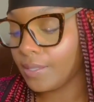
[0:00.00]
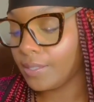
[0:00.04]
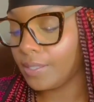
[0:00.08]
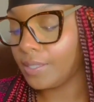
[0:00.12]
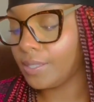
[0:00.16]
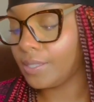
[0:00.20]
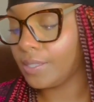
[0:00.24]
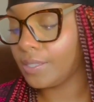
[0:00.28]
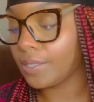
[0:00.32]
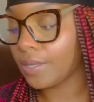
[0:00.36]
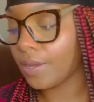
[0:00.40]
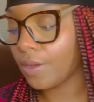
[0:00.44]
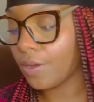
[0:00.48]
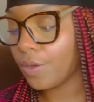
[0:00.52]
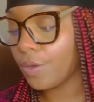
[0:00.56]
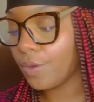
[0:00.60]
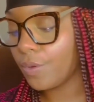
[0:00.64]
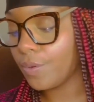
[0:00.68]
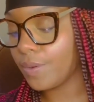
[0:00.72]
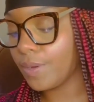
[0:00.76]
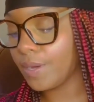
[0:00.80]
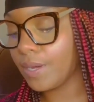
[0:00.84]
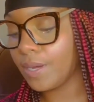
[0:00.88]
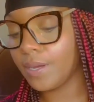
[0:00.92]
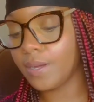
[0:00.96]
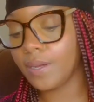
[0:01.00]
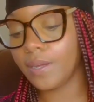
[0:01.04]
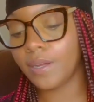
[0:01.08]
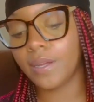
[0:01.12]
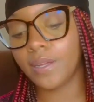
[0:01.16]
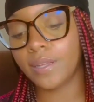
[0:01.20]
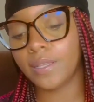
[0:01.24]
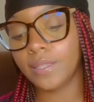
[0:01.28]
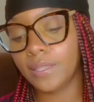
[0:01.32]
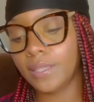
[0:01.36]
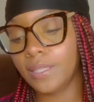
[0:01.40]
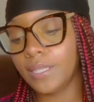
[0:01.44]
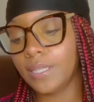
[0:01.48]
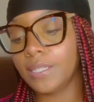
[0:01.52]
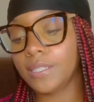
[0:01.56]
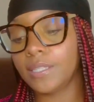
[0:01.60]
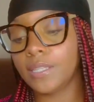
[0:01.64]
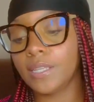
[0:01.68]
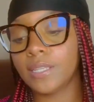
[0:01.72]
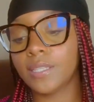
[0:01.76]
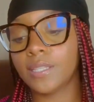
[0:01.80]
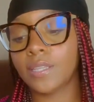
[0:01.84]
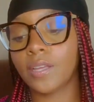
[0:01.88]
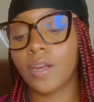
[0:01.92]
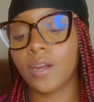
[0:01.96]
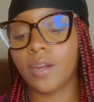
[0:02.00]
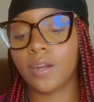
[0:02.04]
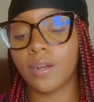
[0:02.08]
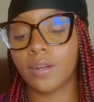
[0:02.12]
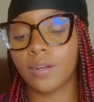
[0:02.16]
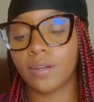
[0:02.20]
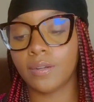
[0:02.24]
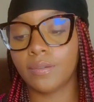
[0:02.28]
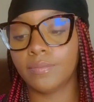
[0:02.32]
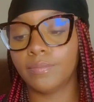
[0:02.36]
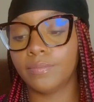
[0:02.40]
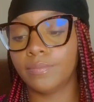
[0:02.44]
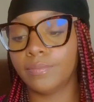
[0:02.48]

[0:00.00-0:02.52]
So this is her